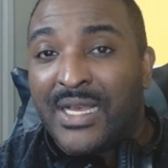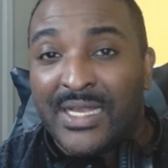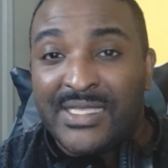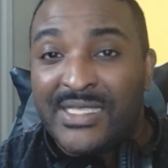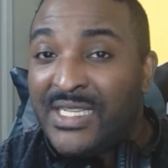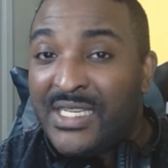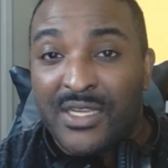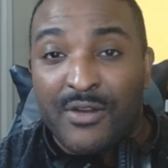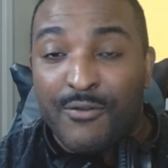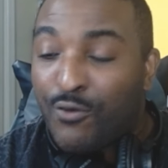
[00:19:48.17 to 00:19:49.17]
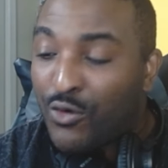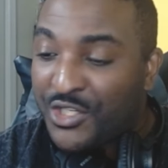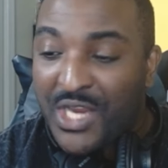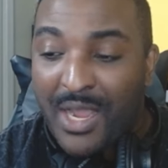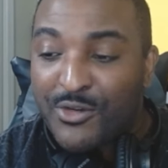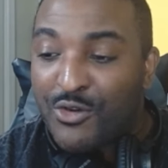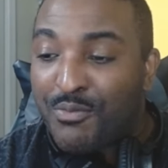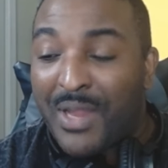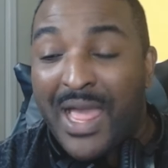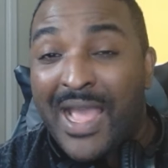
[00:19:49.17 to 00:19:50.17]
a season for Chapter
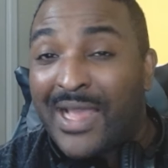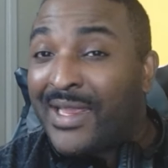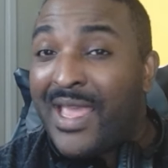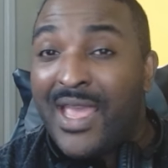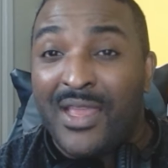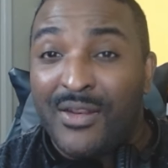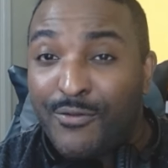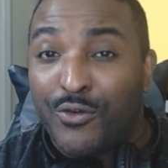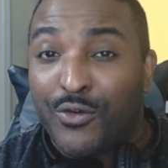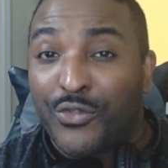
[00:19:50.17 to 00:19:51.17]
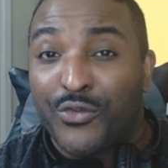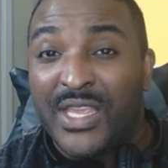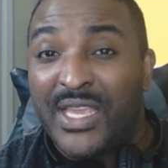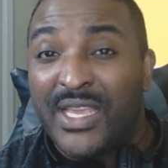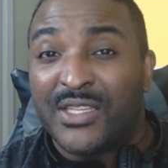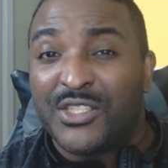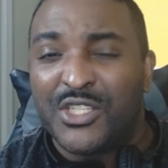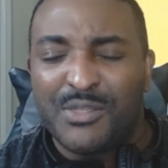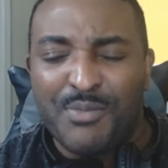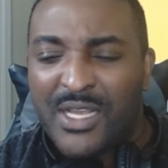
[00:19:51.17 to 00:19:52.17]
Black and for Three Kings,
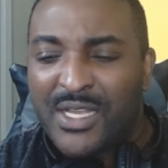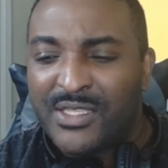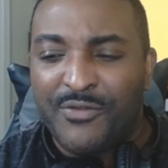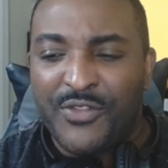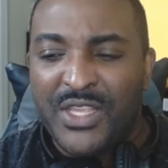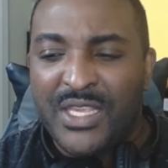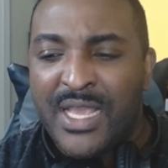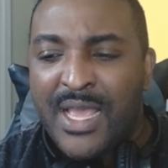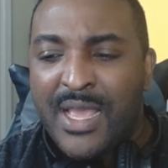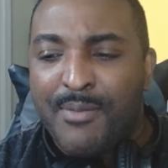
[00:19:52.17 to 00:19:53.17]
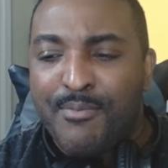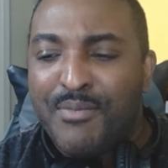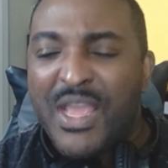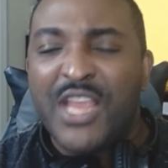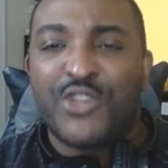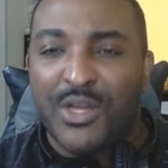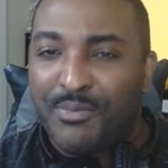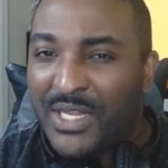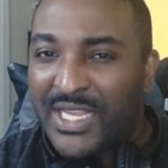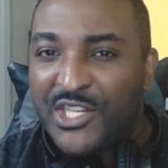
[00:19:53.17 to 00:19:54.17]
just because of the major
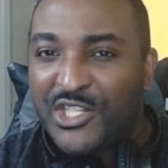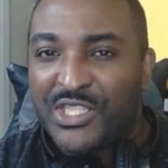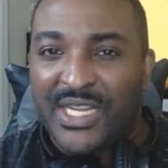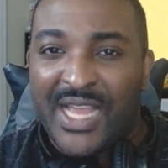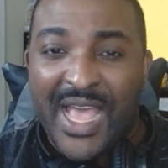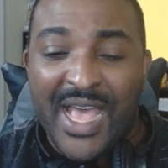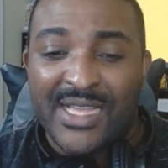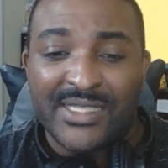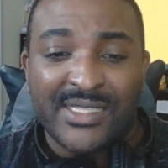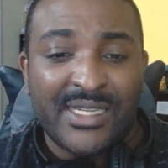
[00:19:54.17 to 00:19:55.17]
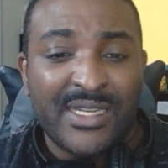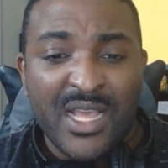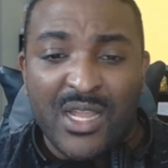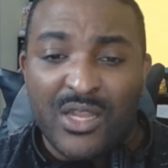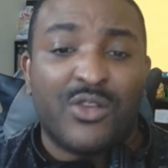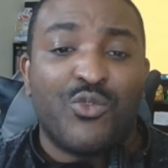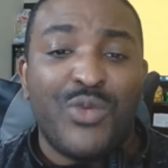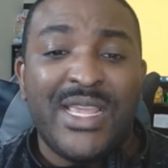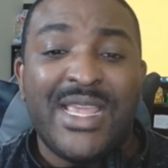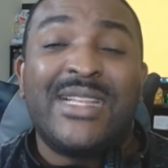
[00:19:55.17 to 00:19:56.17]
implications it has. And look,
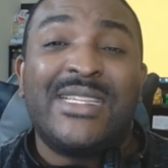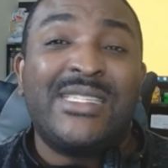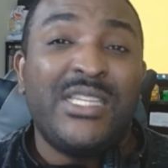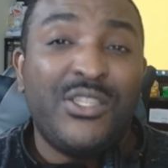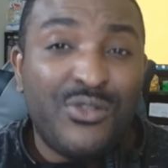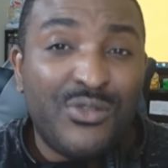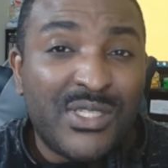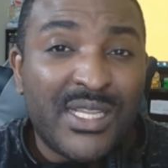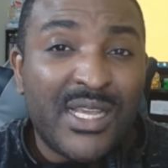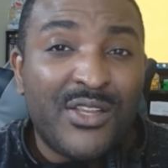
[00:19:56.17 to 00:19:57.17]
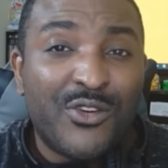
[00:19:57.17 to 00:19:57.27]
we get to see Yusuke